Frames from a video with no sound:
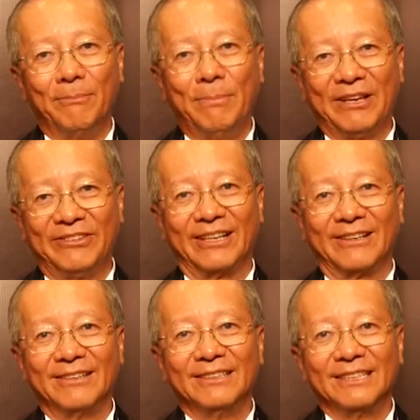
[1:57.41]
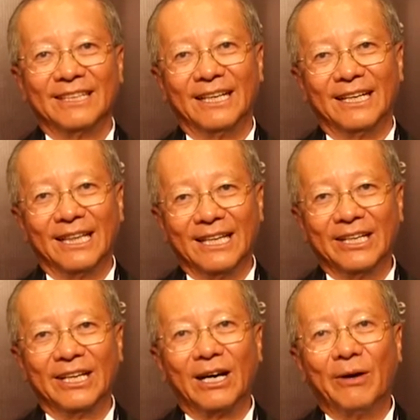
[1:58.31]
basic
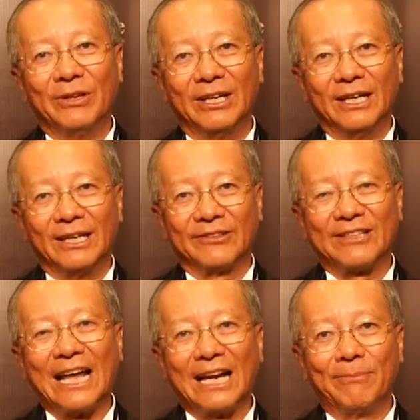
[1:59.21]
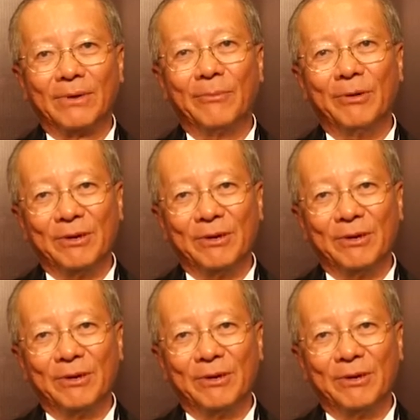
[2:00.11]
learning of the startup of the